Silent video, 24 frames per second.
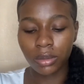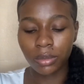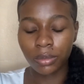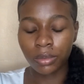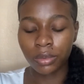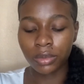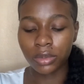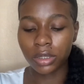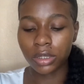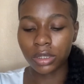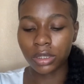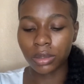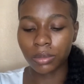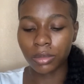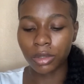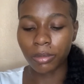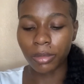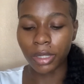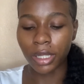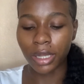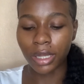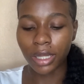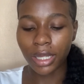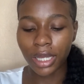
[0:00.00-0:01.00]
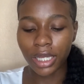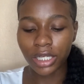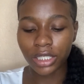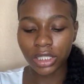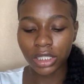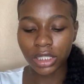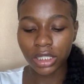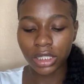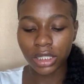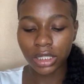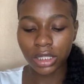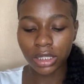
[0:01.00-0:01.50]
put some in my
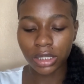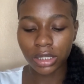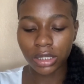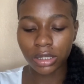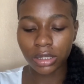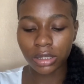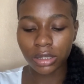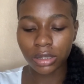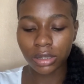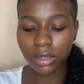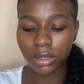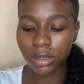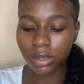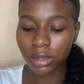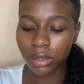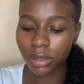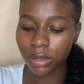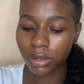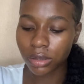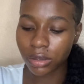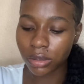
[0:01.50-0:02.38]
lashes